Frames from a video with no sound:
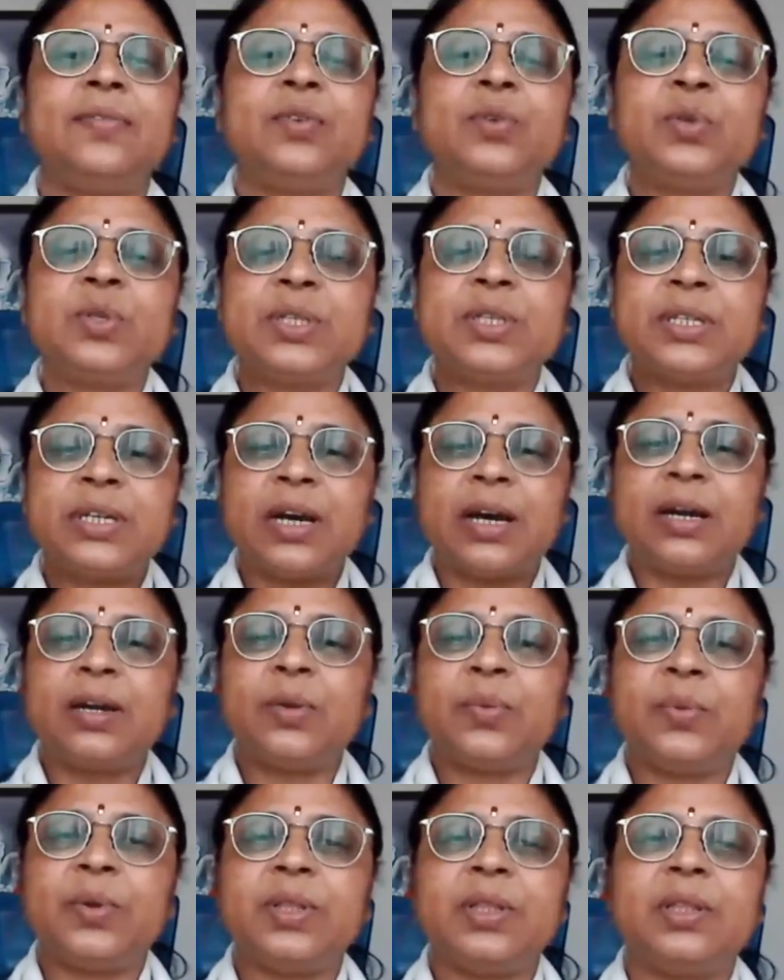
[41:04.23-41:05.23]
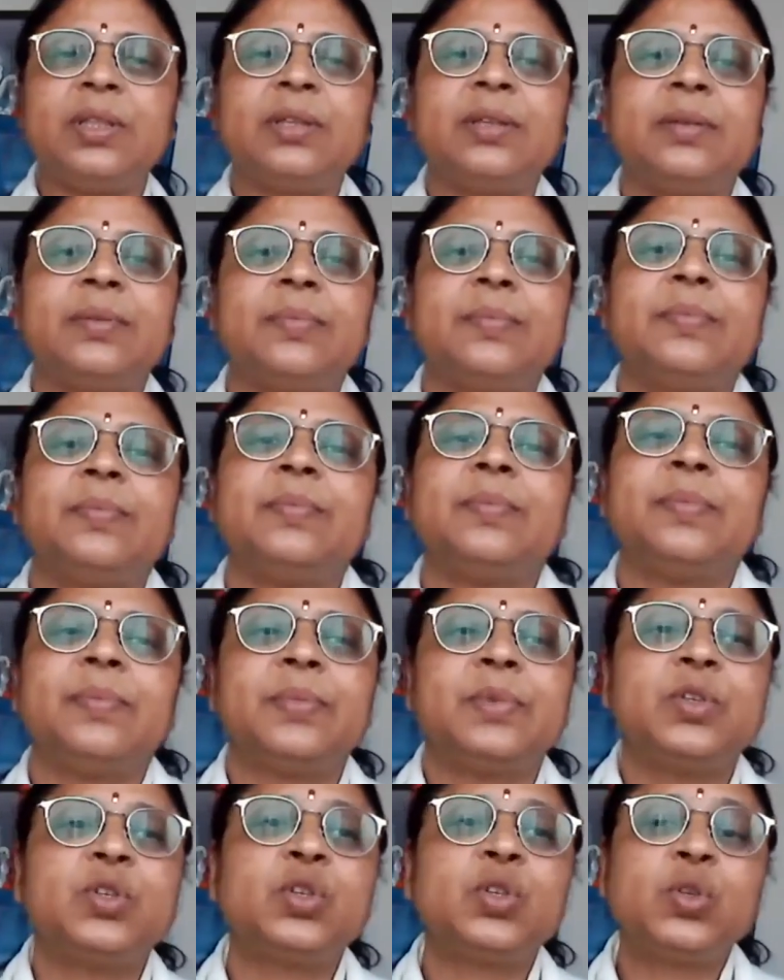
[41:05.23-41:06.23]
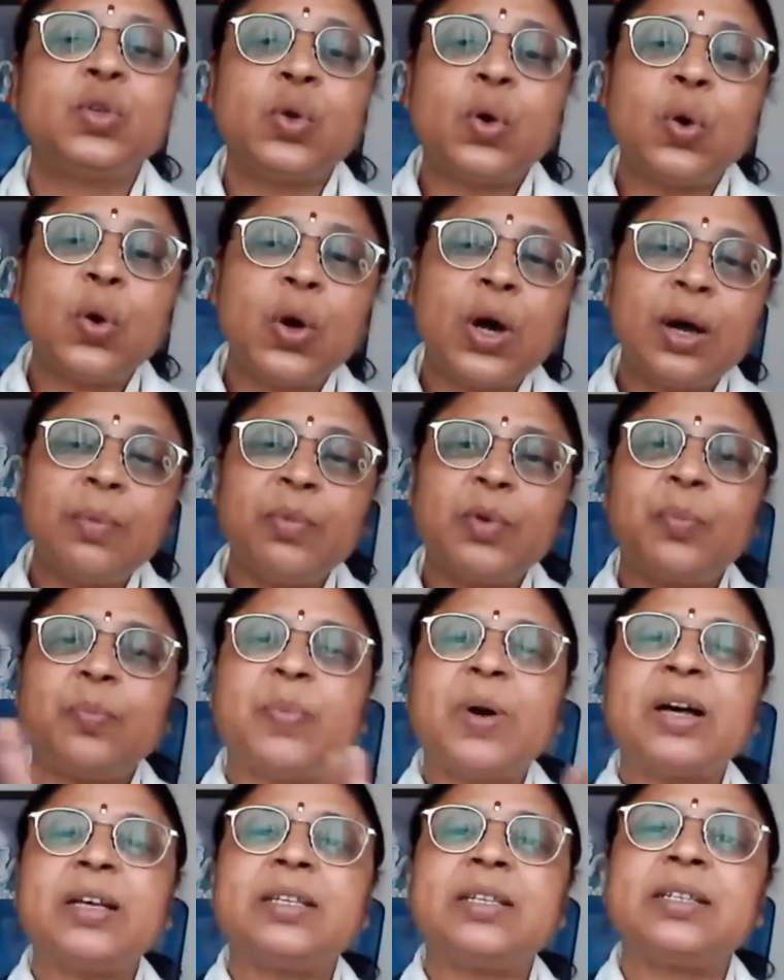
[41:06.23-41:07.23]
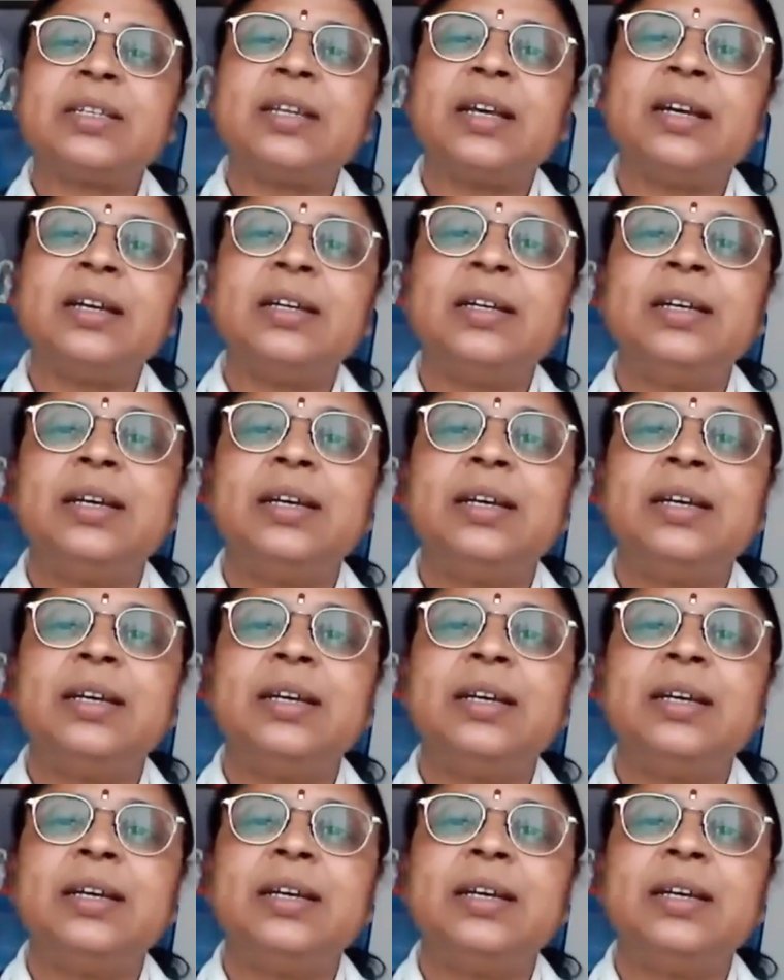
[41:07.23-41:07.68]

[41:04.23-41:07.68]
to start with, Soham upasana,